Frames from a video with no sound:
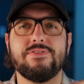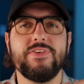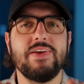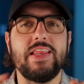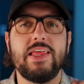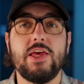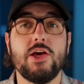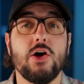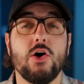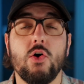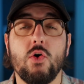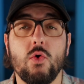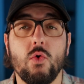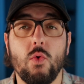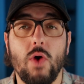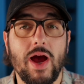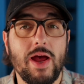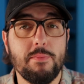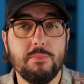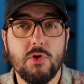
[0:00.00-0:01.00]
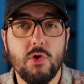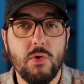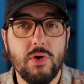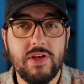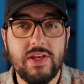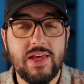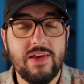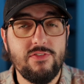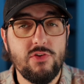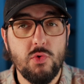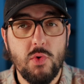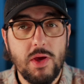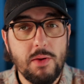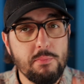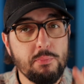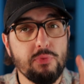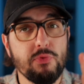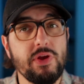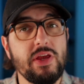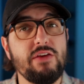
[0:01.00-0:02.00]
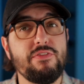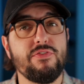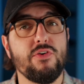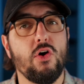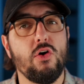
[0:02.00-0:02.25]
video, I'm going to give you a brief